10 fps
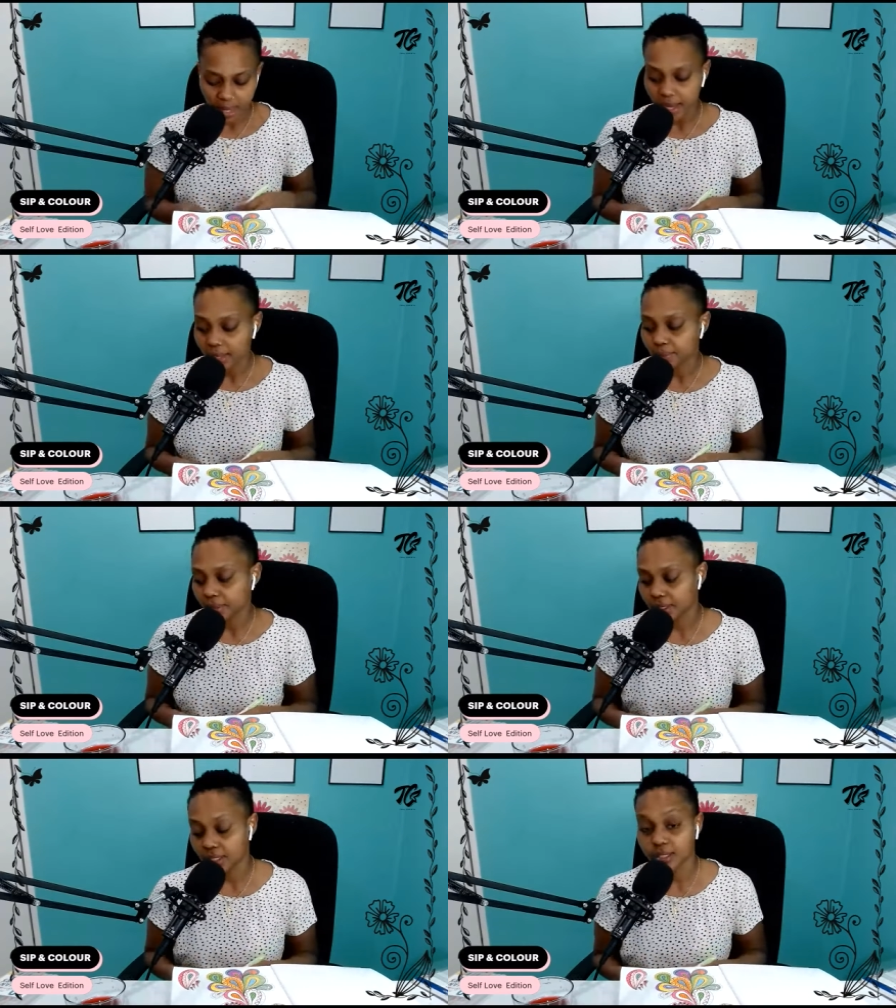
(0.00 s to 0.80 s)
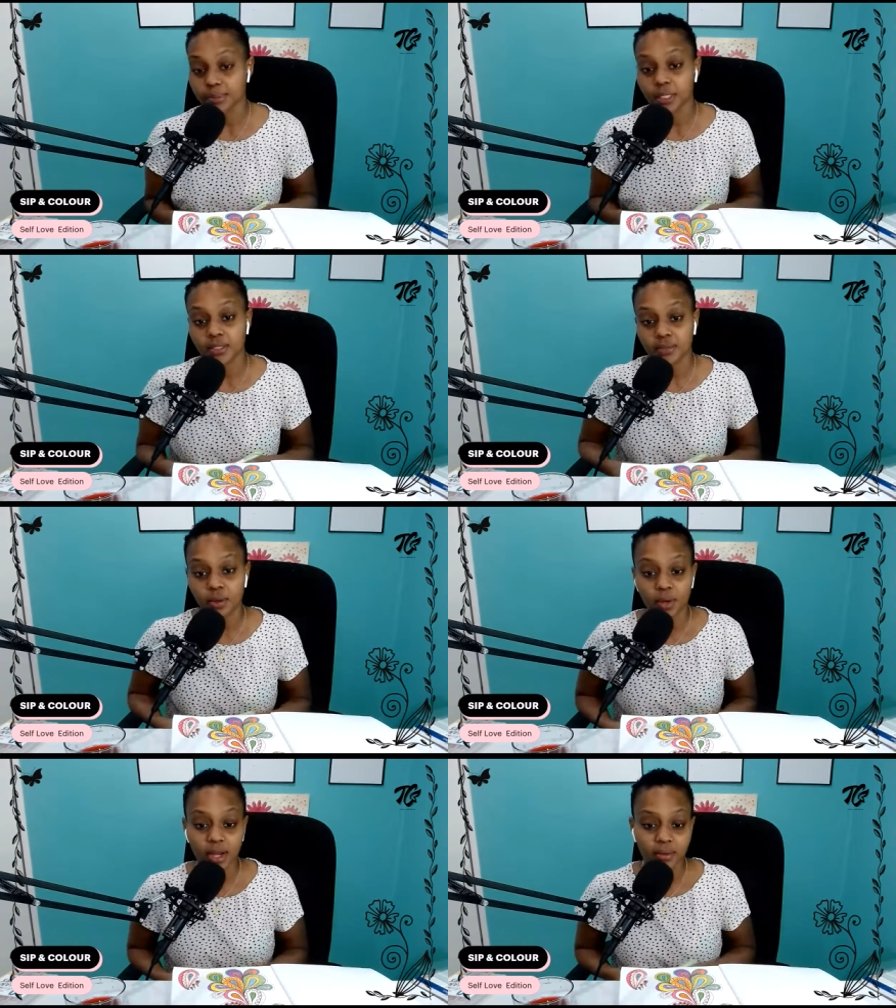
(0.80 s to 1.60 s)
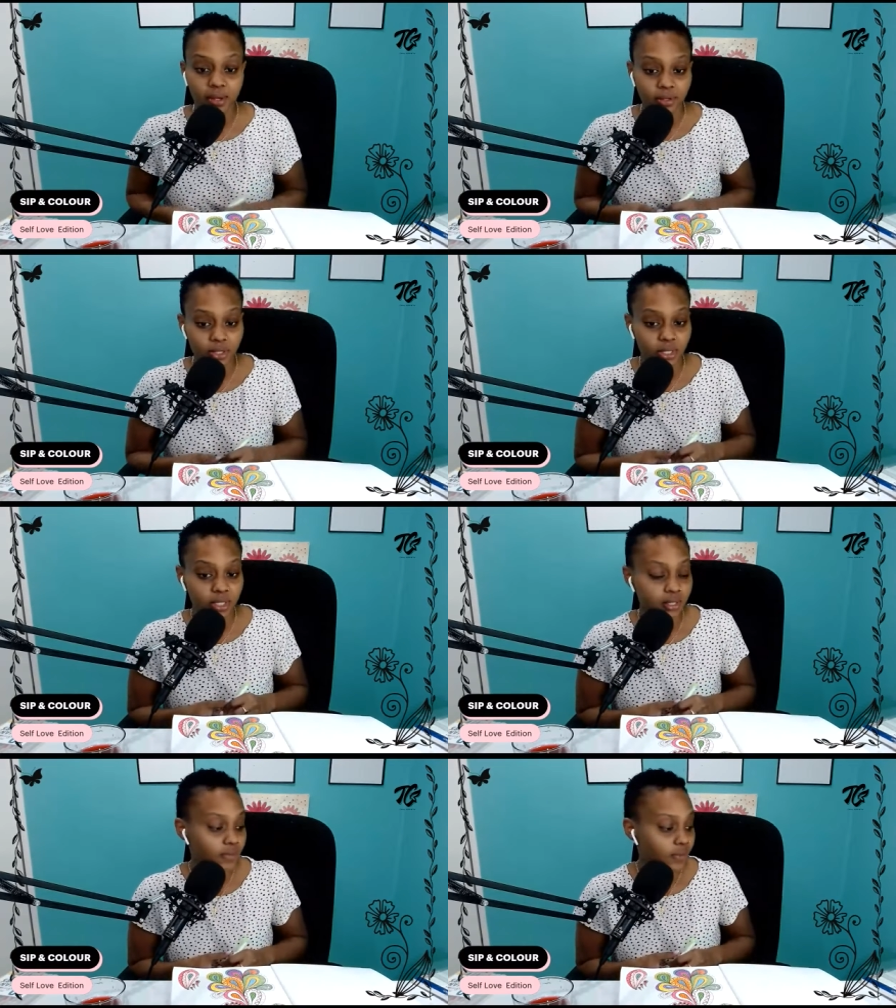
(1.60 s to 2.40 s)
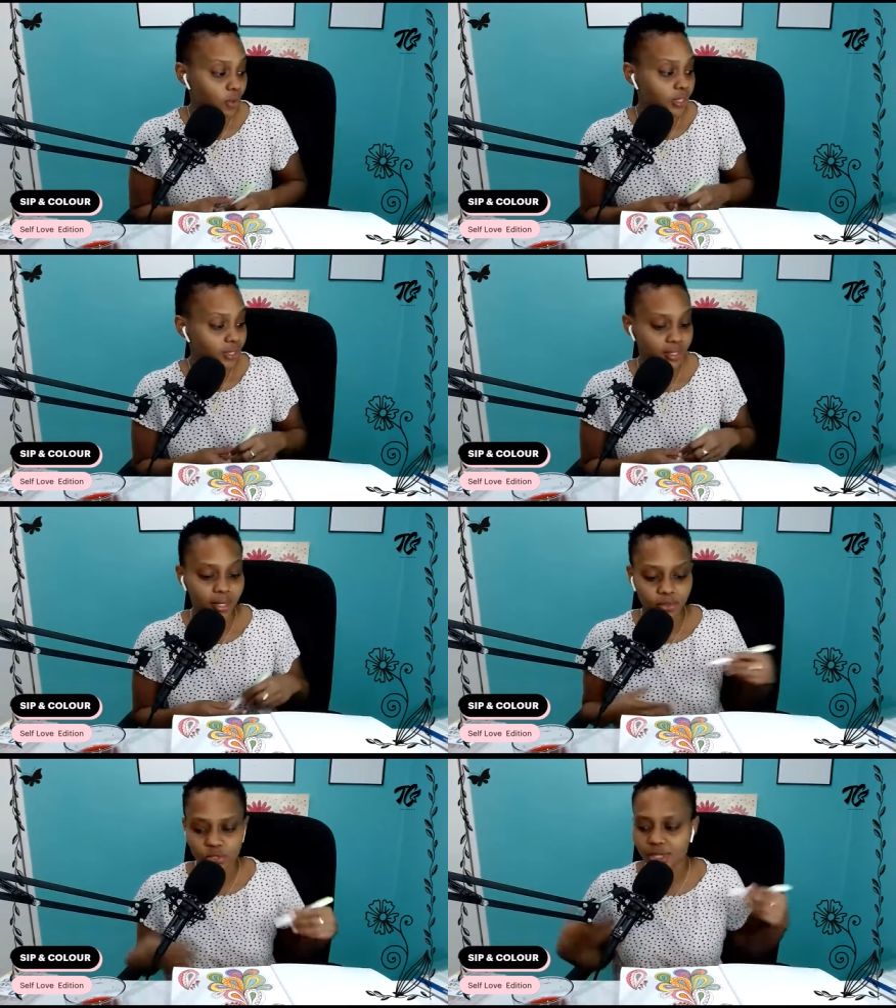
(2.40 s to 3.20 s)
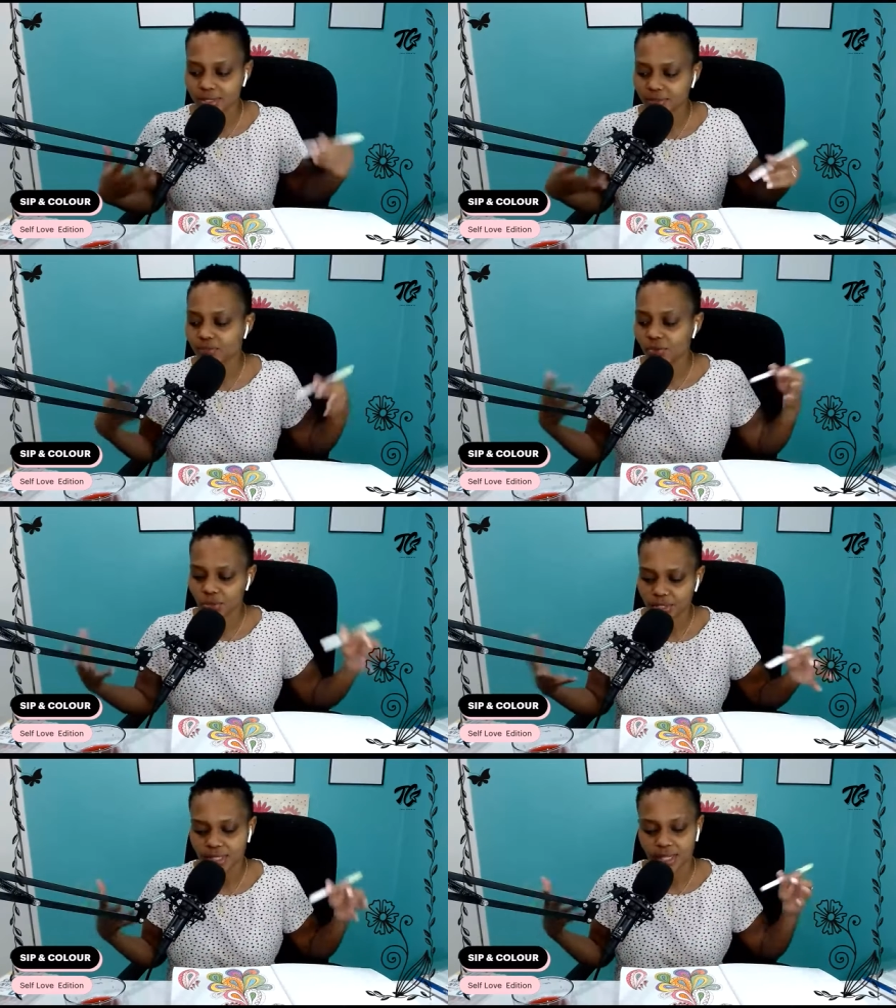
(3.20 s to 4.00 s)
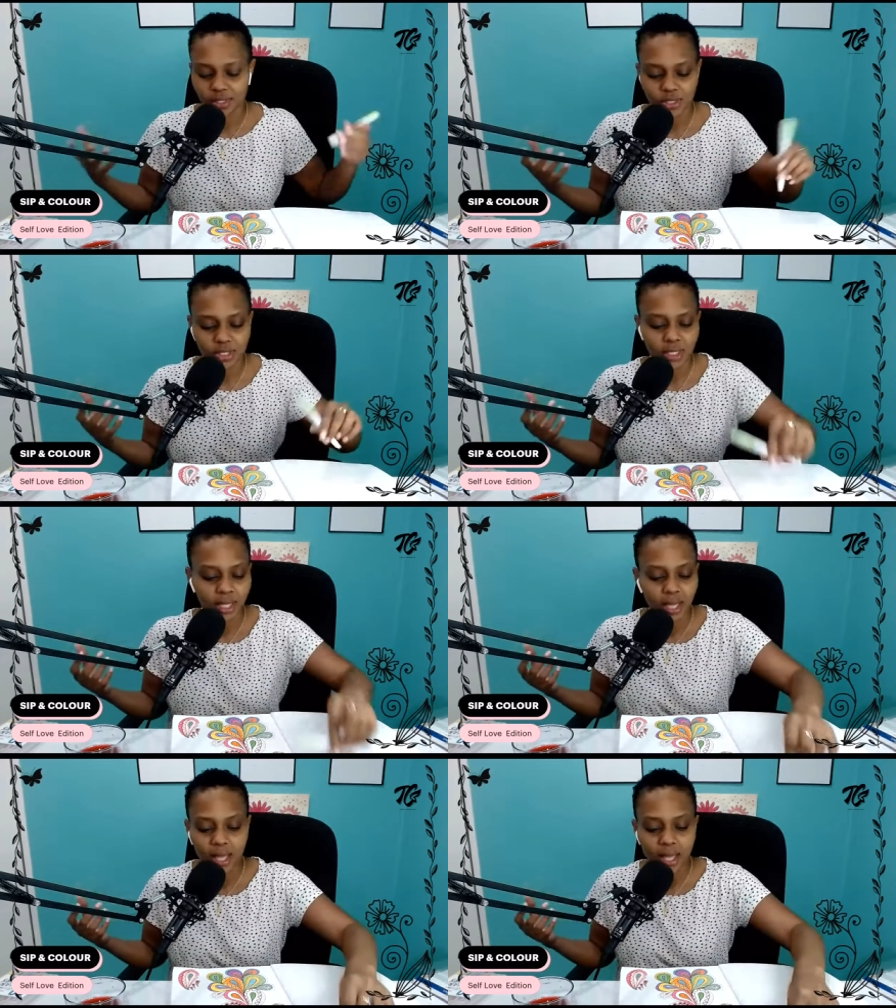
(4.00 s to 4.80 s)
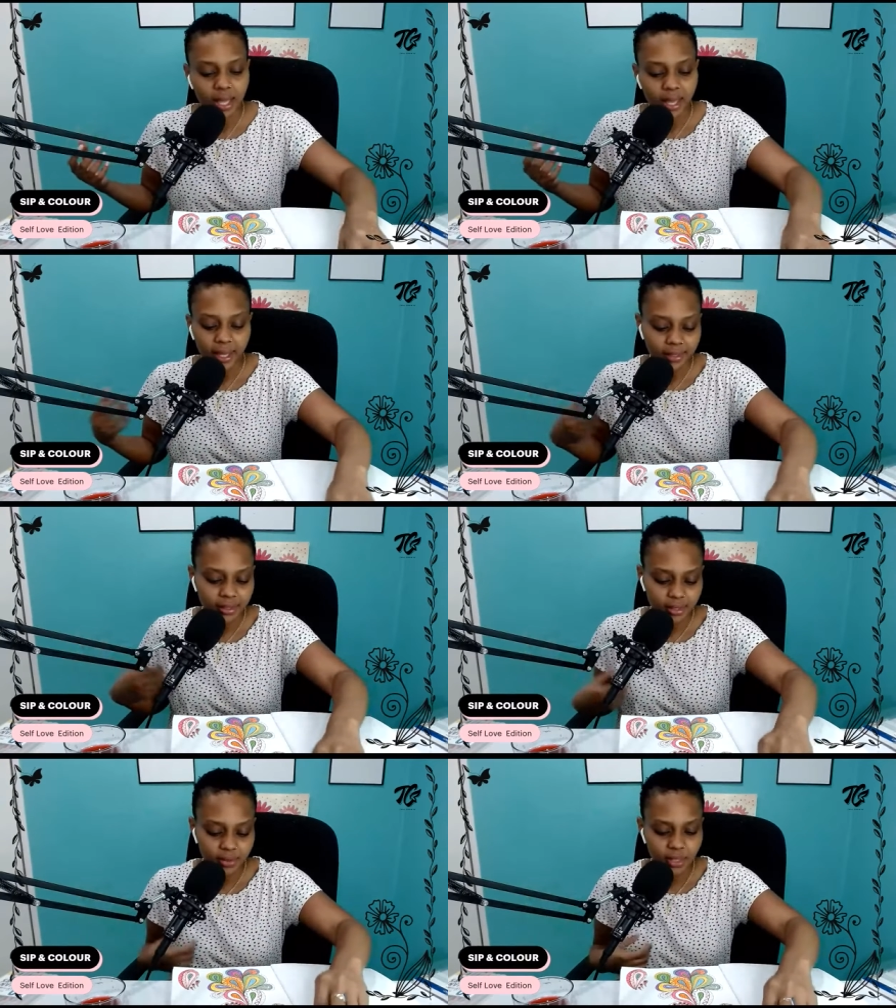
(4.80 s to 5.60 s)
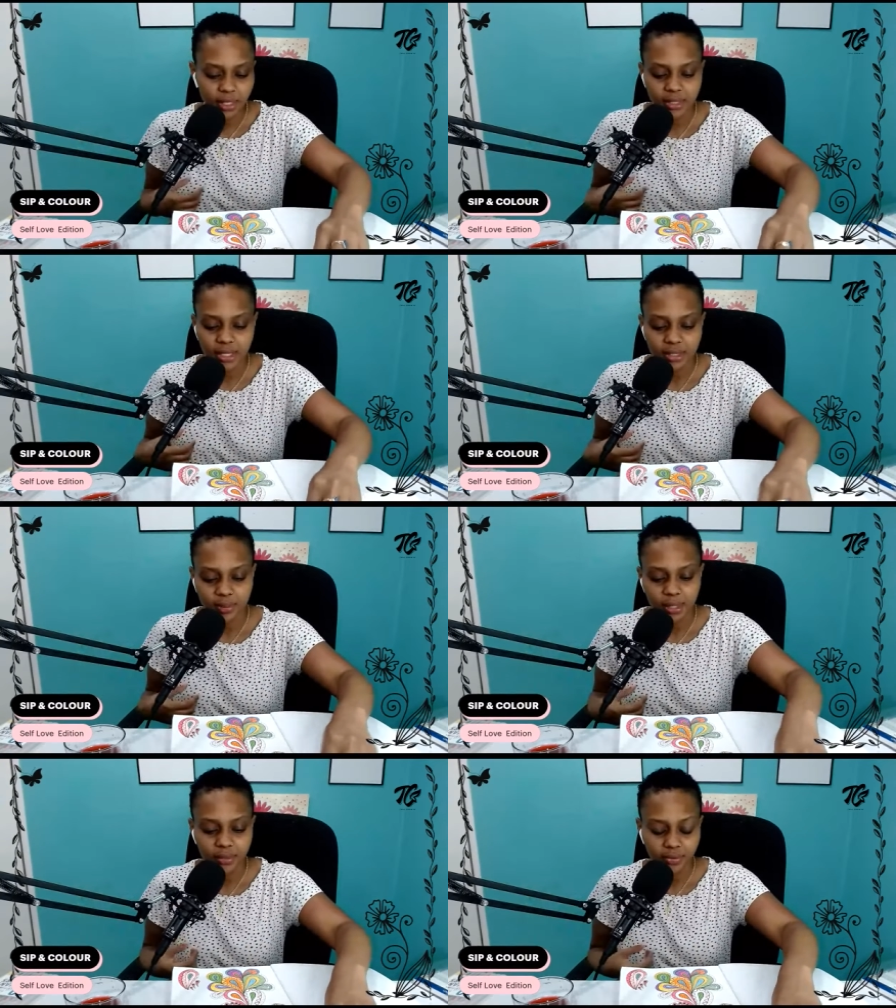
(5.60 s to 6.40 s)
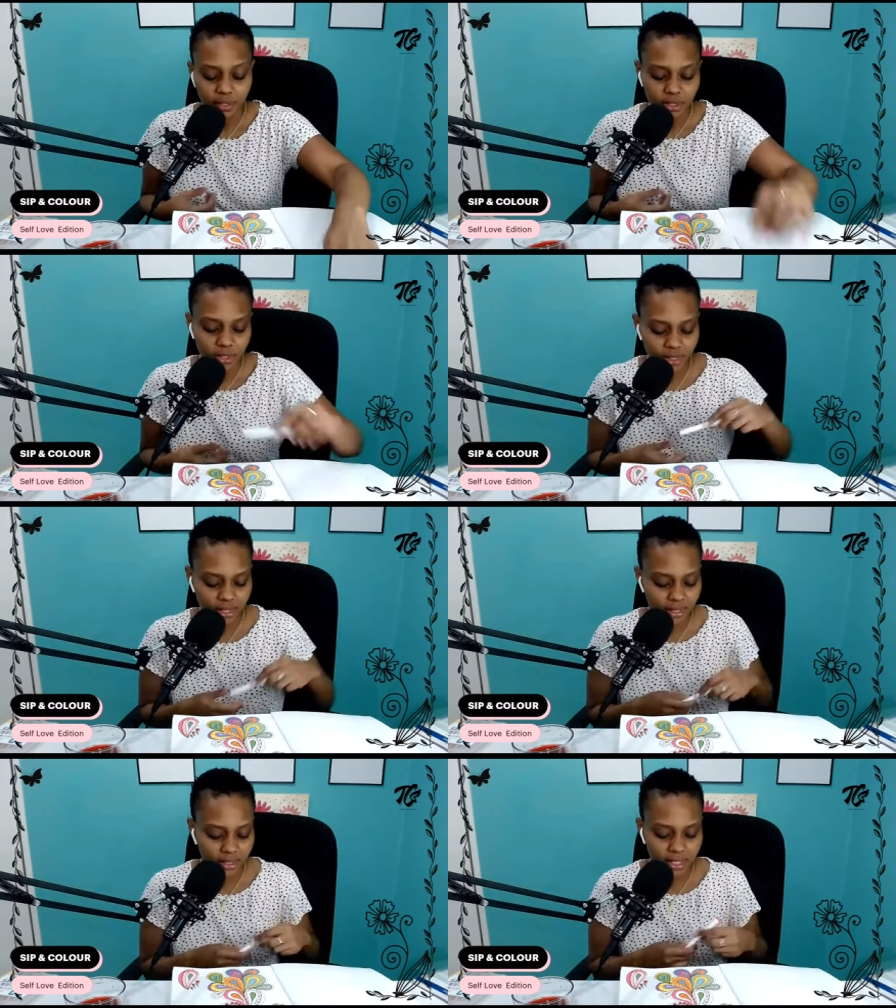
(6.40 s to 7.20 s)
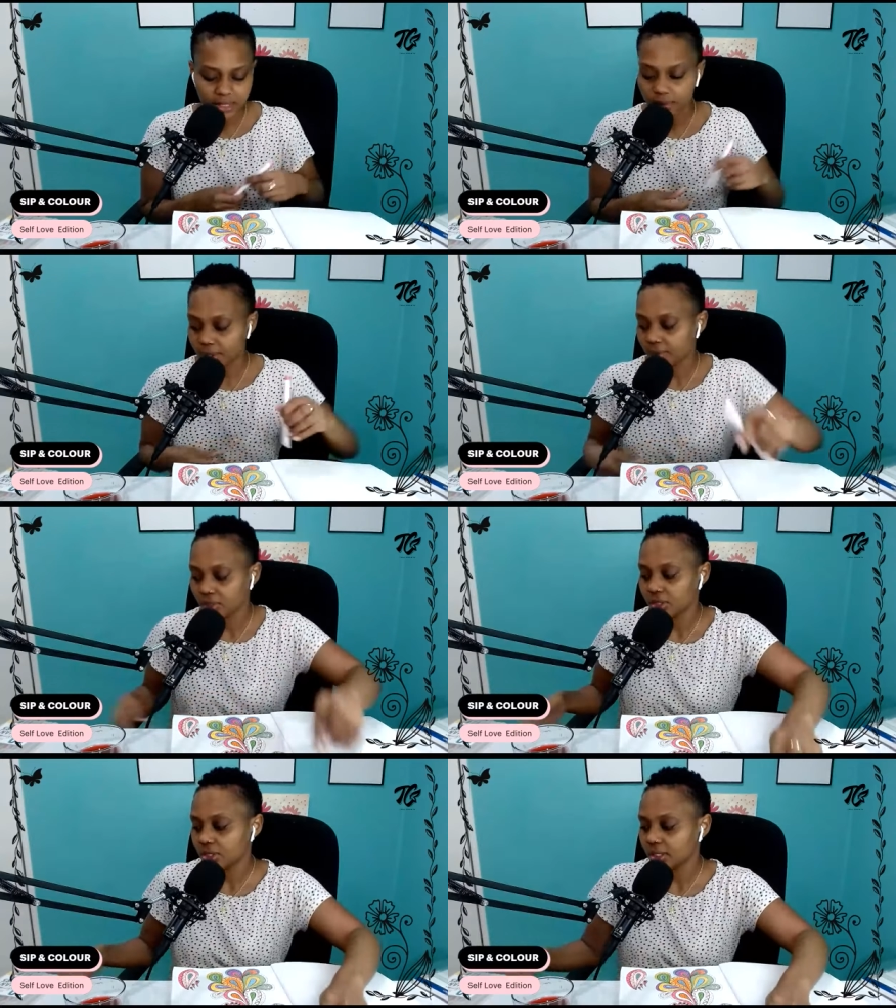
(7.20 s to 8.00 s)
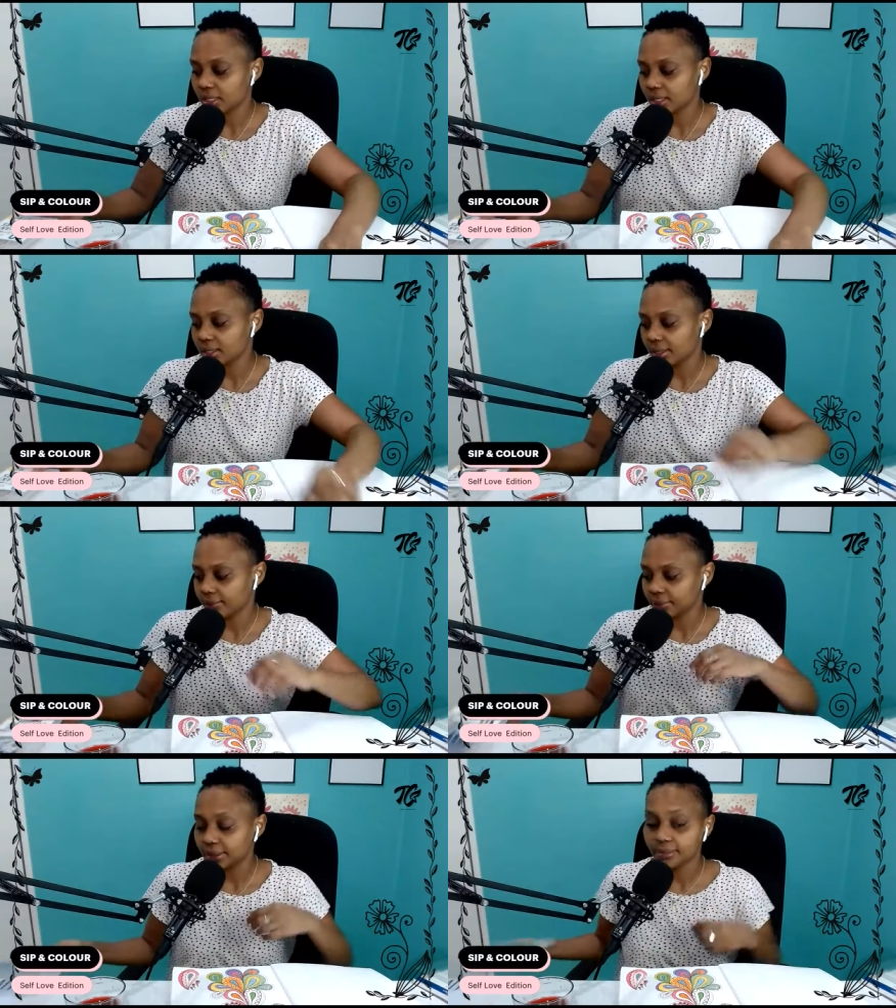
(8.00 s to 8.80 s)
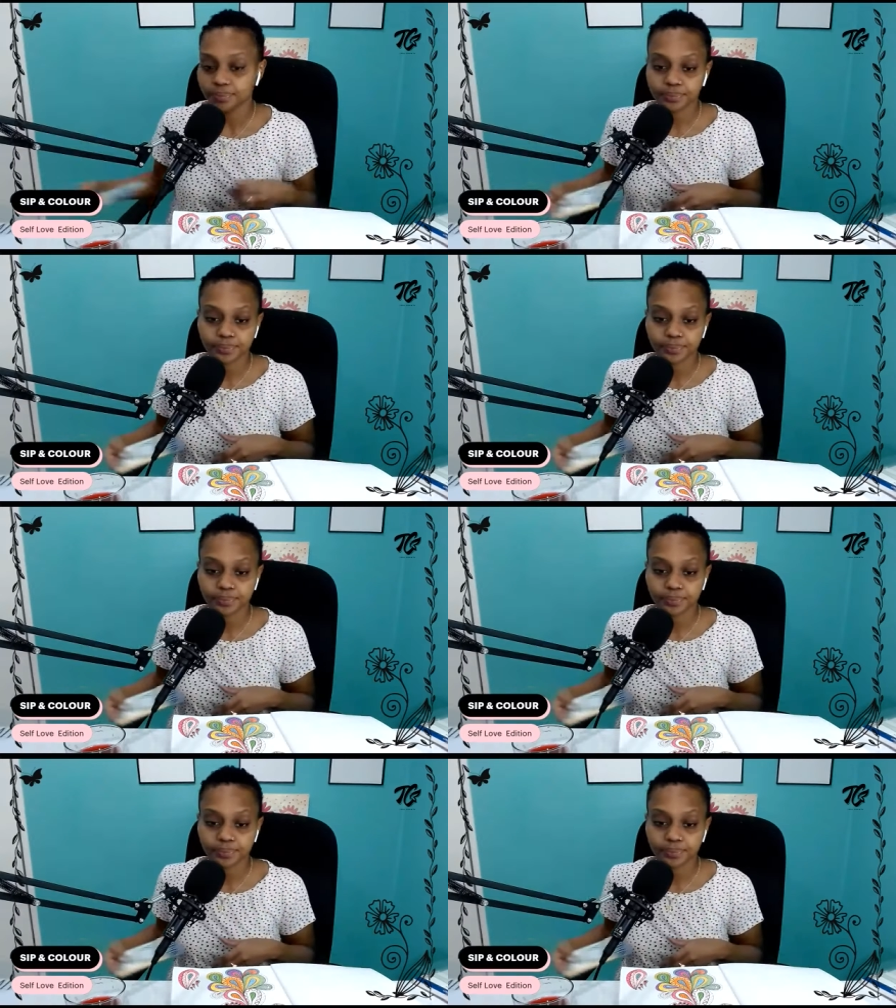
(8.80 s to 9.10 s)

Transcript: I had been in that space for a while where I was trying to force the energy. And this week I started to malfunction. Next level.